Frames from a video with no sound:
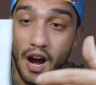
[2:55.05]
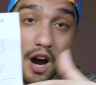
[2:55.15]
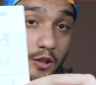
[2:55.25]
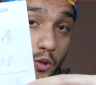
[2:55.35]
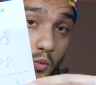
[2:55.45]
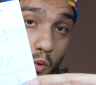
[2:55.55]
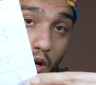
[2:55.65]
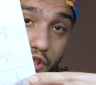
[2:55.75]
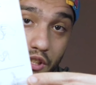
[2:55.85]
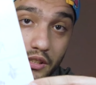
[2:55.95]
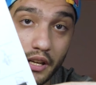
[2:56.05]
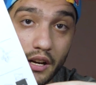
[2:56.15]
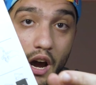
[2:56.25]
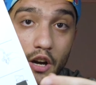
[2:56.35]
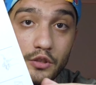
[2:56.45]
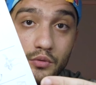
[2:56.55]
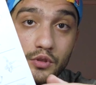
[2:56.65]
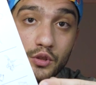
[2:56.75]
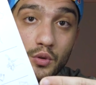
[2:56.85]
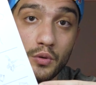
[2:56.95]
how to wash it, and how to
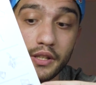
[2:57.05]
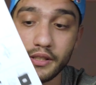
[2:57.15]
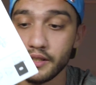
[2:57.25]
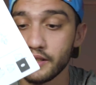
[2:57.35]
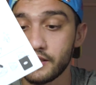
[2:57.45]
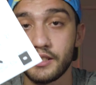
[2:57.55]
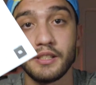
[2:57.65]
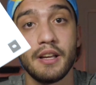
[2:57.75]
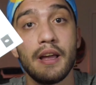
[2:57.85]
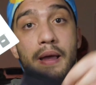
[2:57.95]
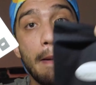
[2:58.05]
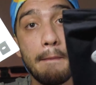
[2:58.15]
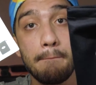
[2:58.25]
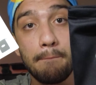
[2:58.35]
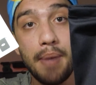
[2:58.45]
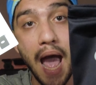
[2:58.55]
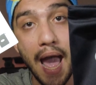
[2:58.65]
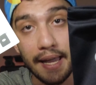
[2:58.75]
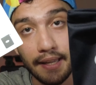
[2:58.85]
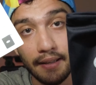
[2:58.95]
store it in its bag.